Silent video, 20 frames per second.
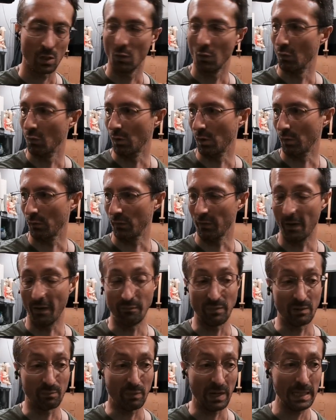Well, I've
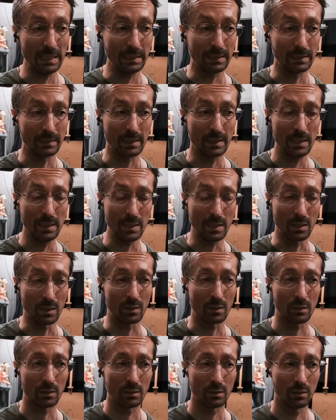been painting
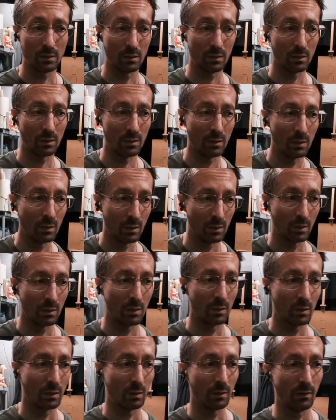here.
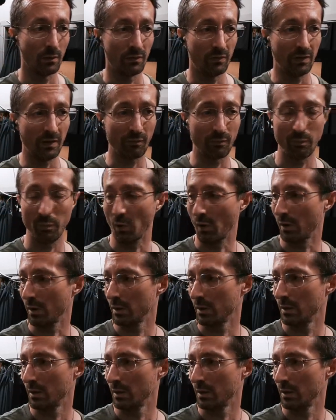This part.